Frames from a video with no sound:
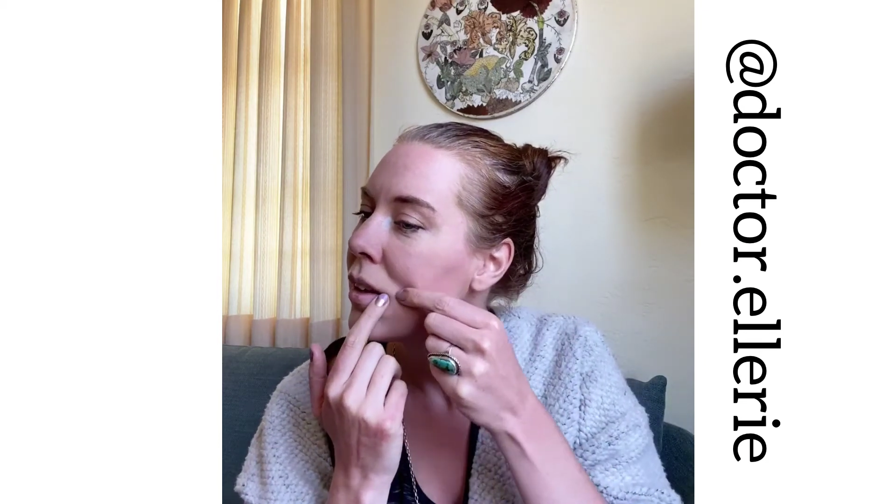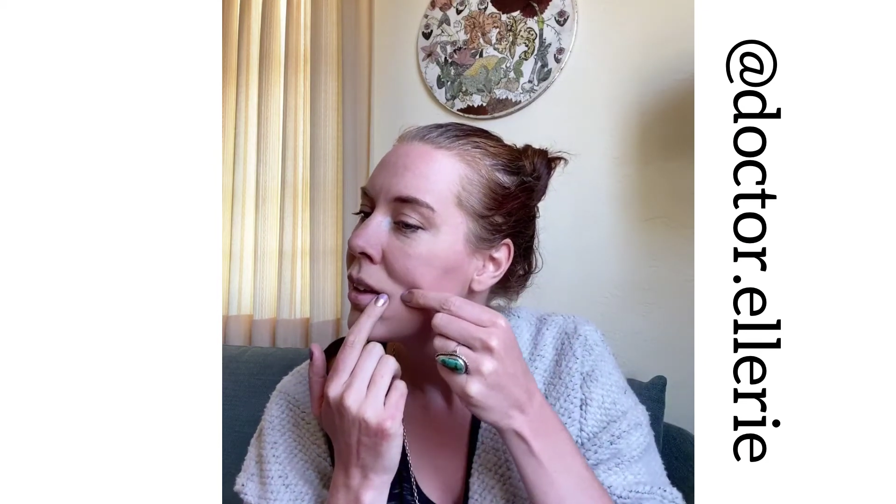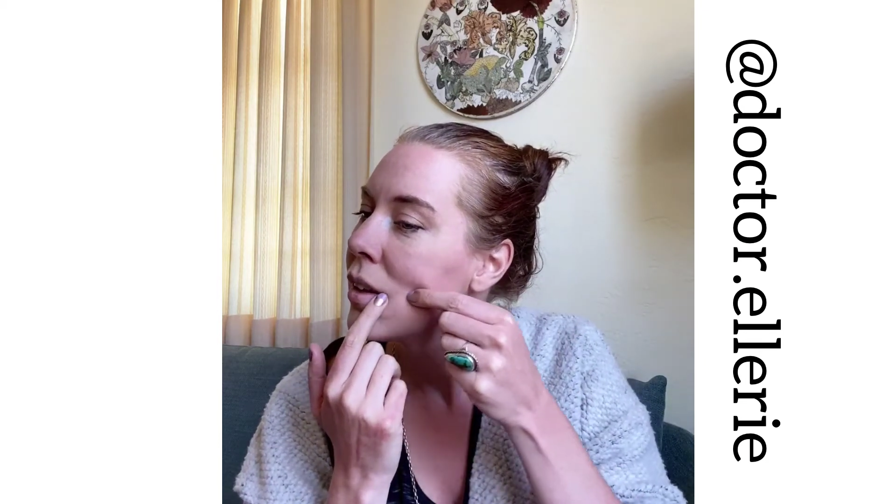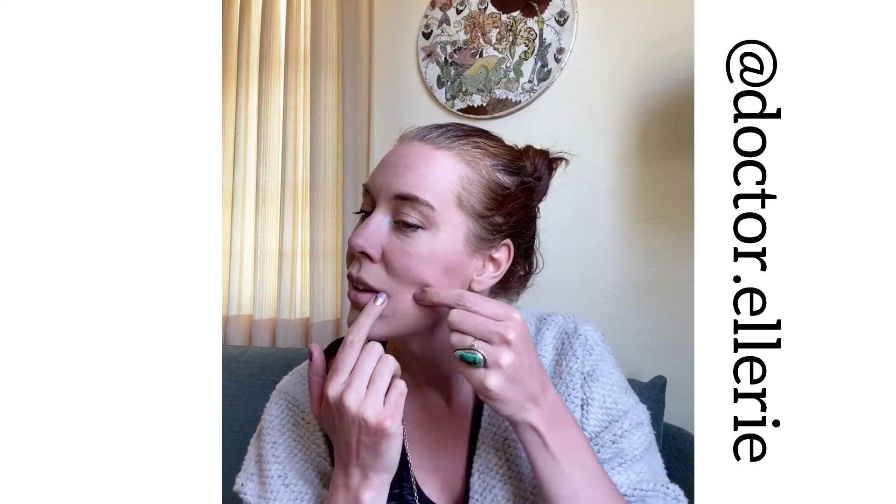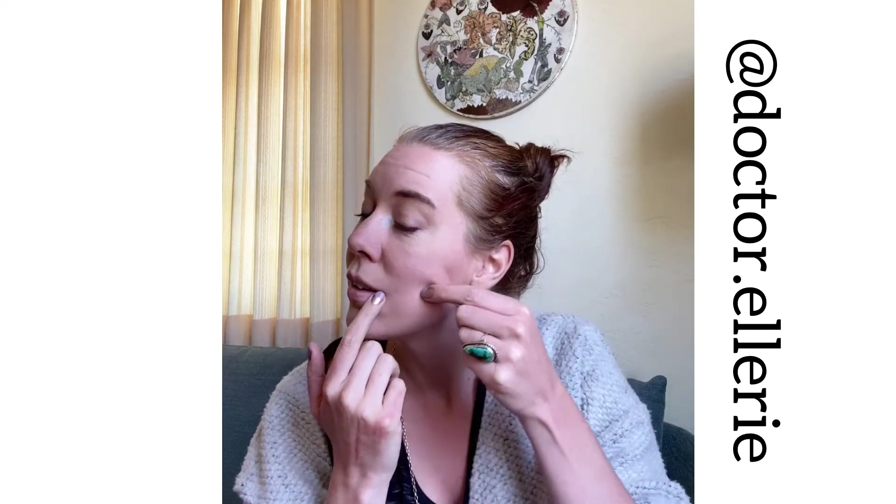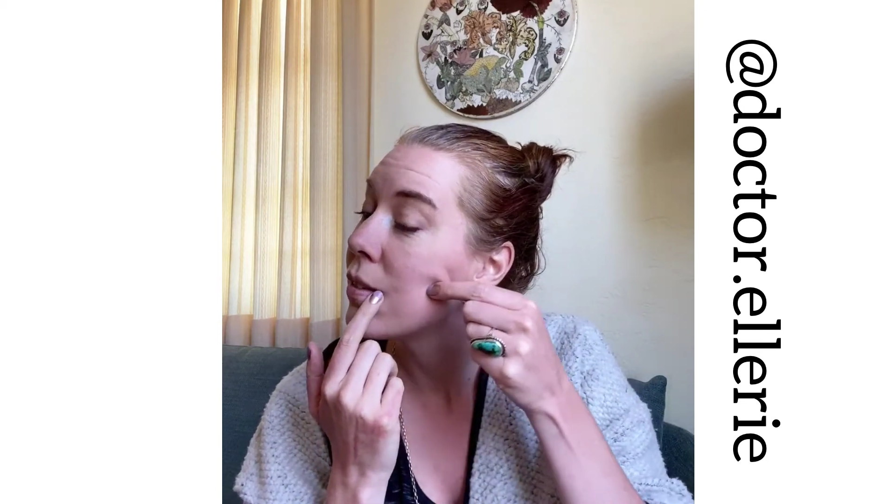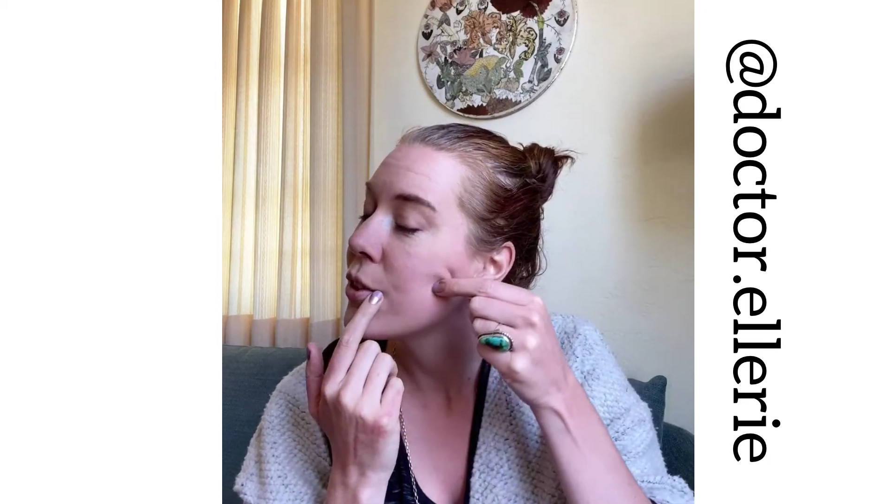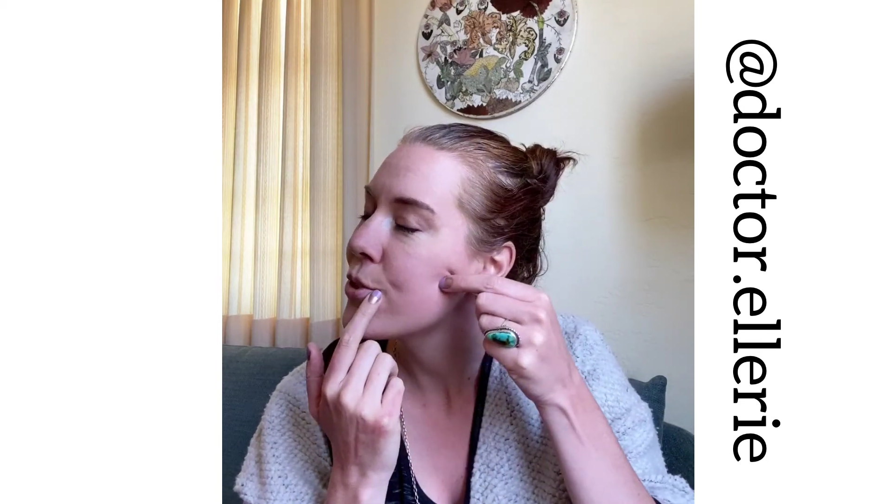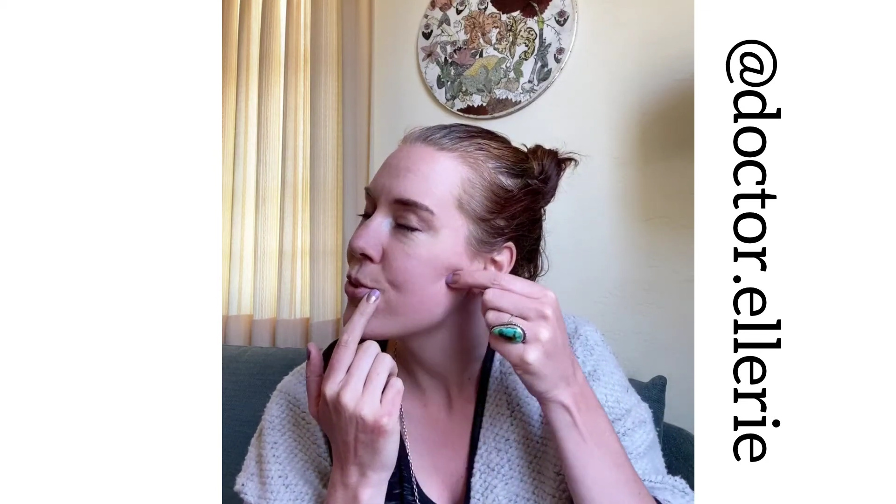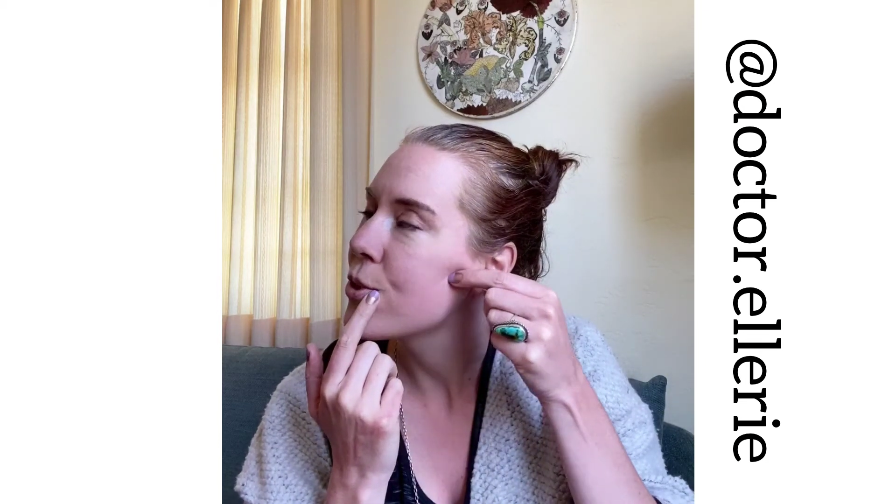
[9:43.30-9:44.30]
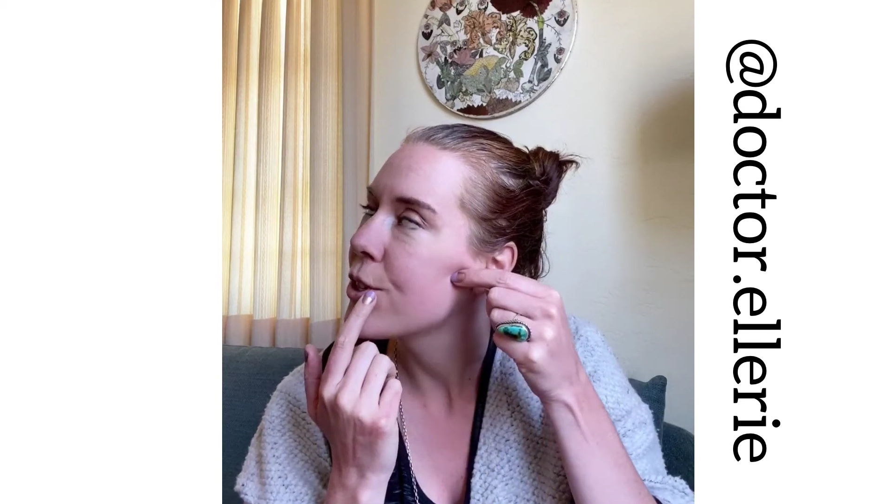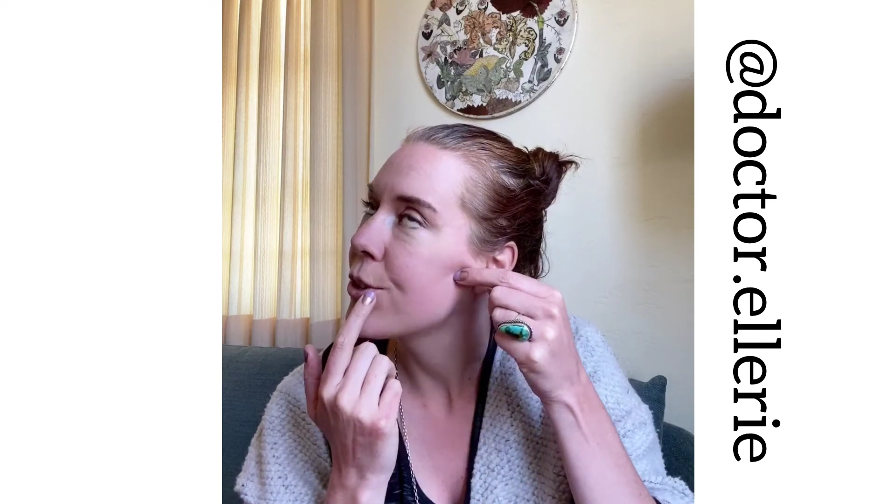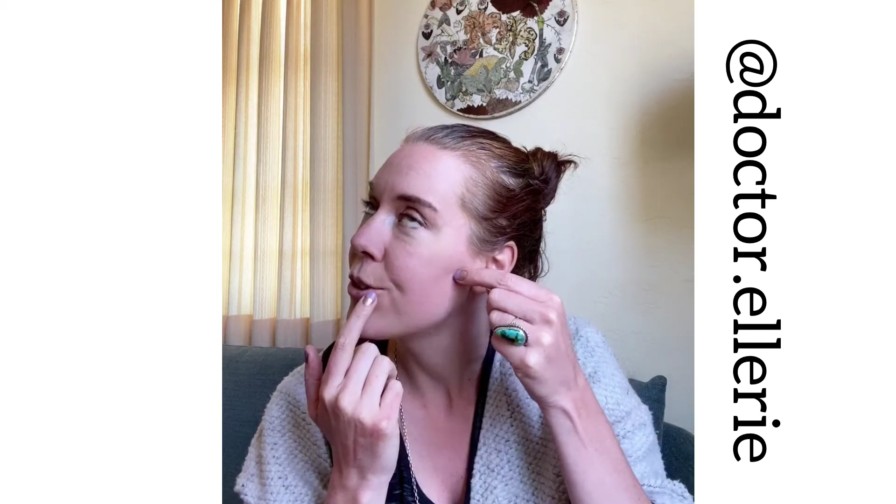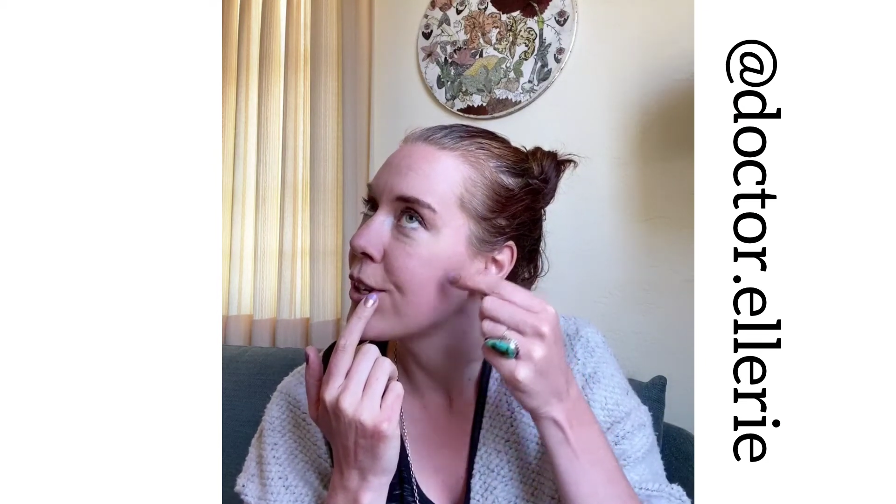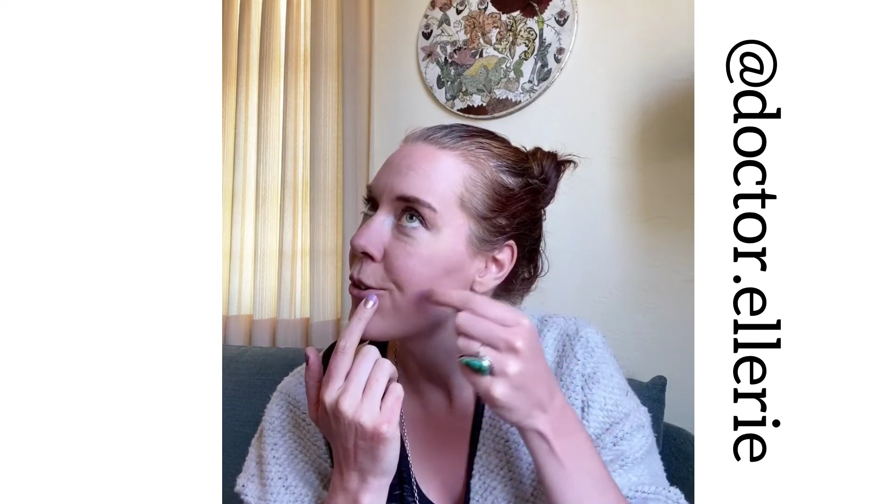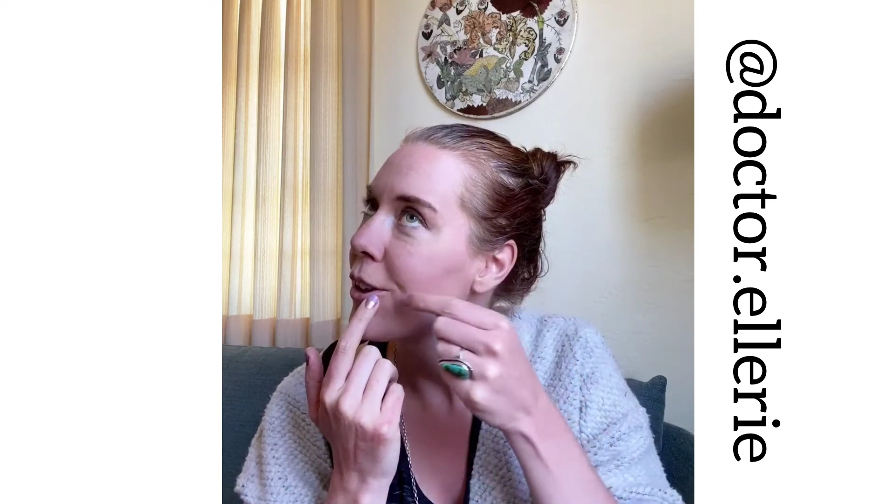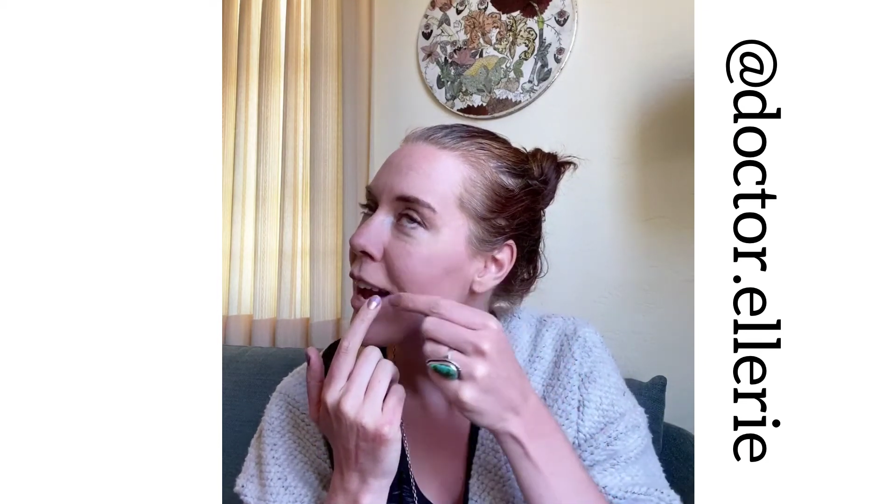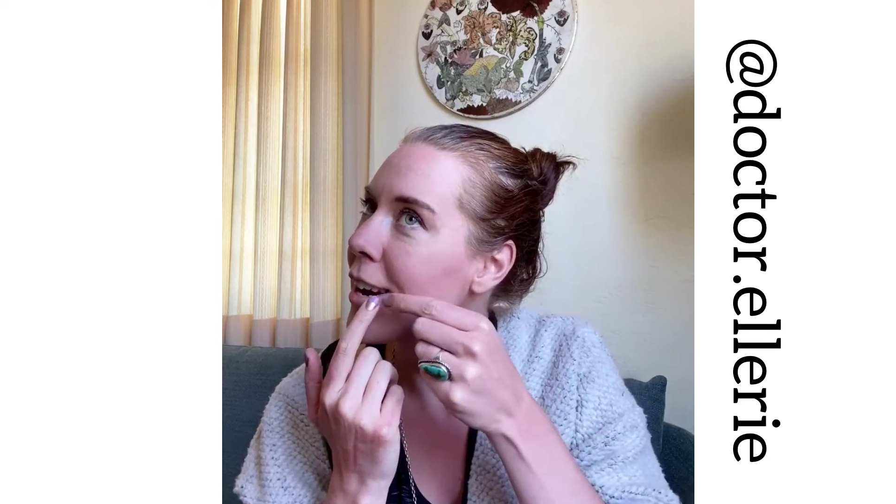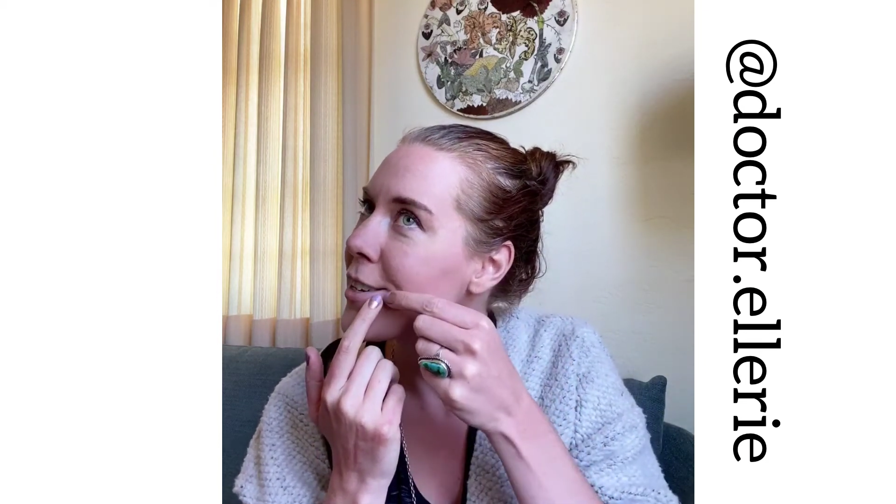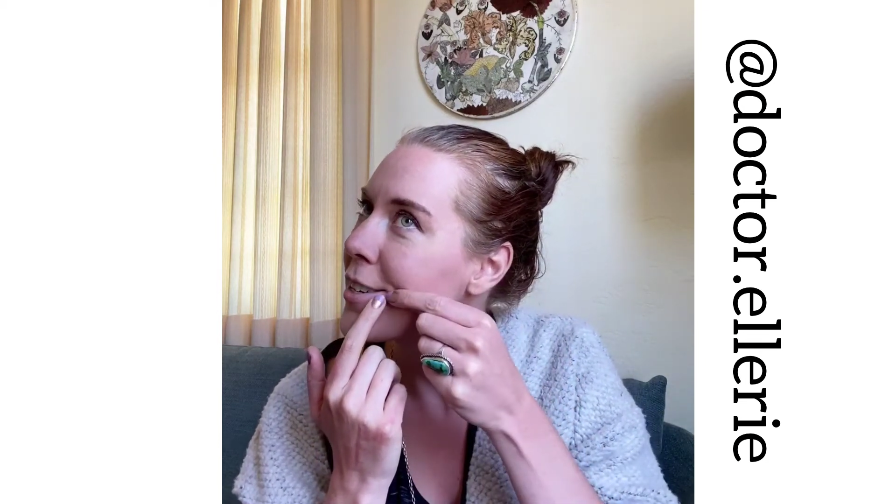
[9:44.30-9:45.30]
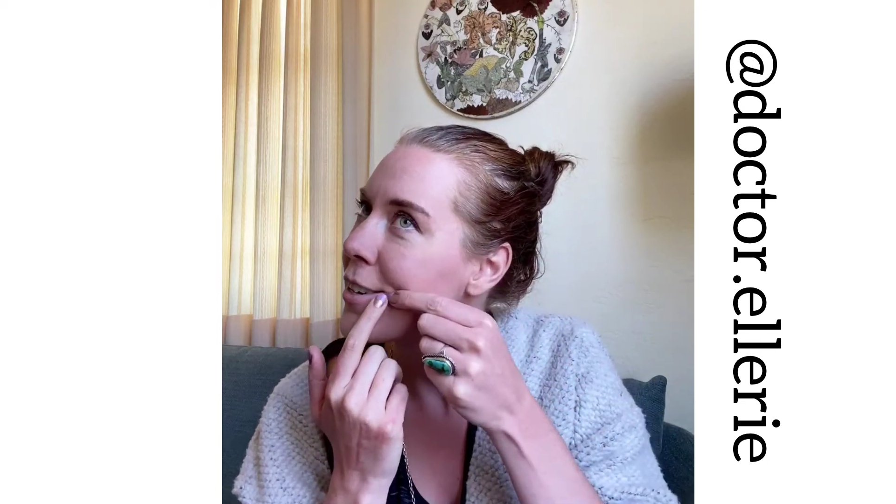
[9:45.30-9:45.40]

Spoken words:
It feels really, really relaxing.